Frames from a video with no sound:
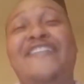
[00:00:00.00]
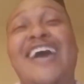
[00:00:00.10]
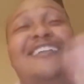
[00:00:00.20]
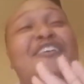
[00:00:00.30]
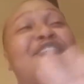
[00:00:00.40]
for
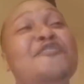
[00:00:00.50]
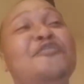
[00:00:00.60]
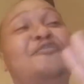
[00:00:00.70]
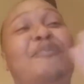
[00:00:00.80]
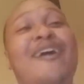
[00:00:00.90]
that. The
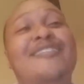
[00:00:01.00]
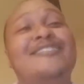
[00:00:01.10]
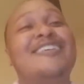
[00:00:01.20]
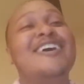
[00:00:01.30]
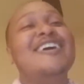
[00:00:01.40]
Hughes
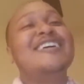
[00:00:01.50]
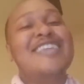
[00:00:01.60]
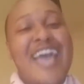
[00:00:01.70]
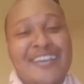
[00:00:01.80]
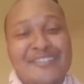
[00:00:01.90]
brothers,
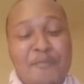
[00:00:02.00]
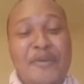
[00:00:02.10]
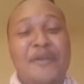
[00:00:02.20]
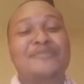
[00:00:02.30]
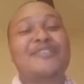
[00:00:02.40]
yes, the
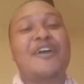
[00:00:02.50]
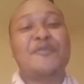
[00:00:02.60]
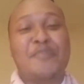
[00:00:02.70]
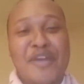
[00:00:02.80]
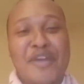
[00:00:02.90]
pimps
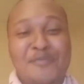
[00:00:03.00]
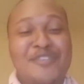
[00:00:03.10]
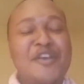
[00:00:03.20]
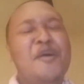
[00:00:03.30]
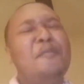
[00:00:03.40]
are the pimps.